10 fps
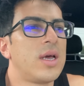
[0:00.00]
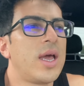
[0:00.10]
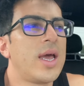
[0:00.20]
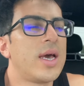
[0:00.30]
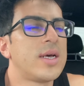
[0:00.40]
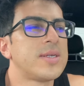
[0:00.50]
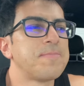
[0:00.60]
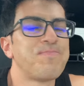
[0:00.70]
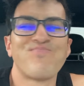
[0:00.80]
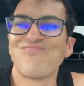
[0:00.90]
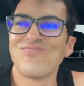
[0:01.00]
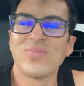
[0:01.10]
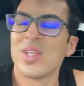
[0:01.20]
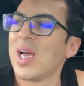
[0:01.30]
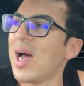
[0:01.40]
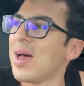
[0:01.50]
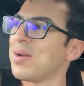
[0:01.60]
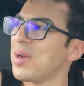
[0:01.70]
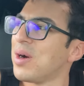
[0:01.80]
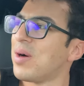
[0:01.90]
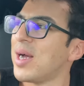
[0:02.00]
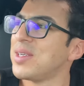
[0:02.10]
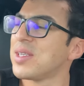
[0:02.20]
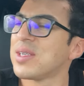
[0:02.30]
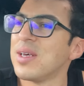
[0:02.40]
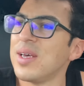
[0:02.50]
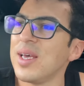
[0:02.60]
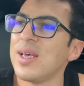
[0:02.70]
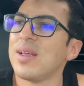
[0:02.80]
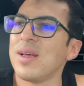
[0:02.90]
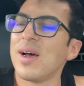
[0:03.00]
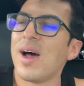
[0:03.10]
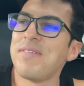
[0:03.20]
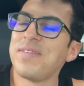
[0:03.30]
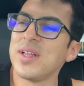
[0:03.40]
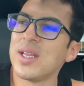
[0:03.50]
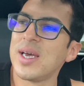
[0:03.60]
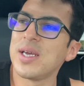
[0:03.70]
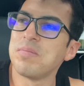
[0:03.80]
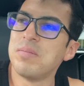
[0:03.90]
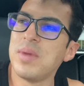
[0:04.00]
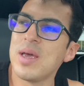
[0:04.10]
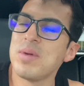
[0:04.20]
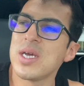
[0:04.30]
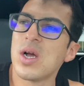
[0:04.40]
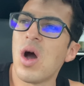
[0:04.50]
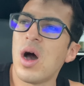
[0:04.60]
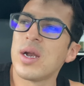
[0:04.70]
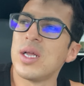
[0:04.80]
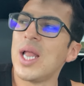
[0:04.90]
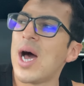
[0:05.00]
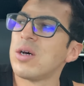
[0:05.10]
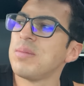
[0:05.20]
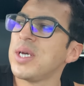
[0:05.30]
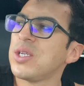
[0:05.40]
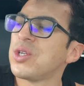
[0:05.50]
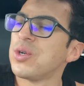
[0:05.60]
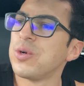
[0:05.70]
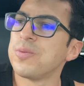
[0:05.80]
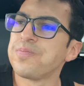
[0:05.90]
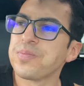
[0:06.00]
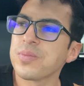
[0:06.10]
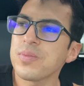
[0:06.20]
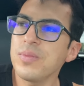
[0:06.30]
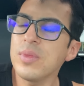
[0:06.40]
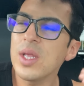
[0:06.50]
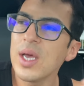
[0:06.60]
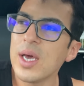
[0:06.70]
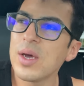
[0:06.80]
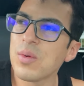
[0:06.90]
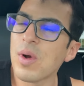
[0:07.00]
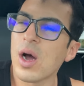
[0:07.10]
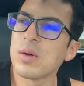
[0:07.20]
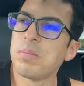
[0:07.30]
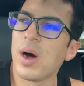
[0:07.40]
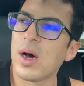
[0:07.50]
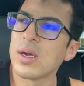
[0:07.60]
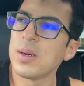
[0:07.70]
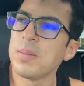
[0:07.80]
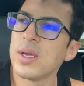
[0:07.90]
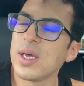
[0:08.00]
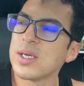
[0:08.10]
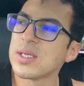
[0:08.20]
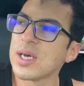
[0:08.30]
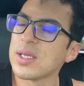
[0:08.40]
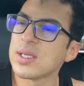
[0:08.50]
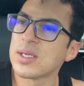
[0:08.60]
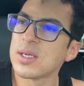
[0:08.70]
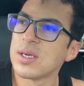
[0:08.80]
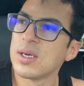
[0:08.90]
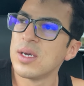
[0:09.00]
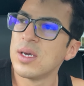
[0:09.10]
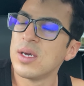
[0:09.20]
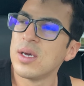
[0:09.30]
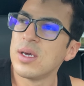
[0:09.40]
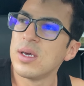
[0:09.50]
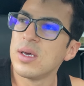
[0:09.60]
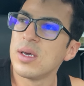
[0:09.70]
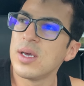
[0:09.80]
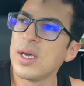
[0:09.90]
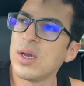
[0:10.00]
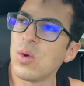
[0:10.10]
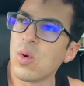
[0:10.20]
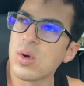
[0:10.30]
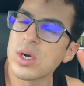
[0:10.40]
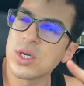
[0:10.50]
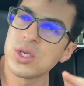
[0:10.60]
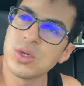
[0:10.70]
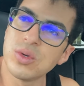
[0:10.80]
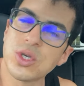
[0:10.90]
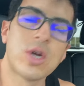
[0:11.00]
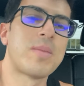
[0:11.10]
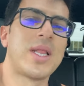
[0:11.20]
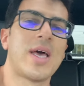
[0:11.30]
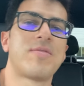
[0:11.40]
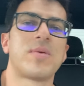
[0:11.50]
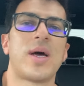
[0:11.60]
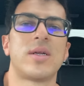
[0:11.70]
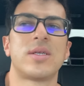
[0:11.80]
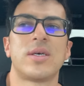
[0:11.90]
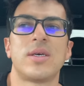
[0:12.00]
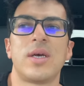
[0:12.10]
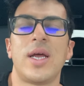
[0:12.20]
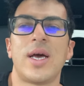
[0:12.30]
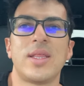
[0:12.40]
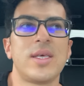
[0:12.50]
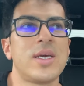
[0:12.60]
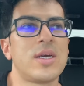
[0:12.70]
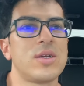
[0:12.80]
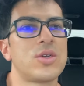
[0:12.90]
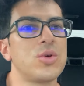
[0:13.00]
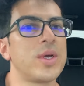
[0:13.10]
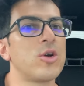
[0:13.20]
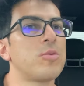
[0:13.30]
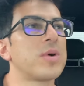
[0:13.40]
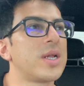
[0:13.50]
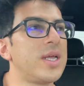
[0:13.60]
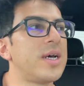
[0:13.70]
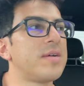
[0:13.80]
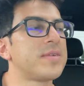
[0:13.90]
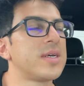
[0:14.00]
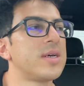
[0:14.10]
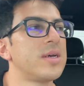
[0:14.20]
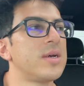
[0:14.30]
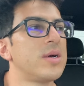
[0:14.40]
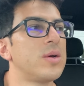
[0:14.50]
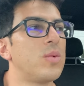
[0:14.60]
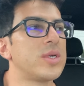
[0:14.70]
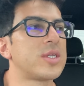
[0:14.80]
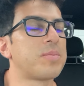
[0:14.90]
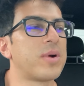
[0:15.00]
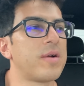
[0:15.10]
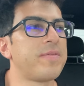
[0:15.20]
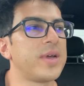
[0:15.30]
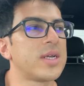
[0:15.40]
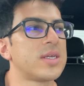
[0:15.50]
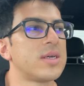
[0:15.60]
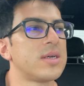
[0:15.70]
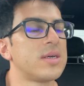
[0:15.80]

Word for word: and I don't know. I just, it, I feel like maybe God allowed me to hit rock bottom in a sense in order to turn my life around. And I think doing Uber and Lyft was the perfect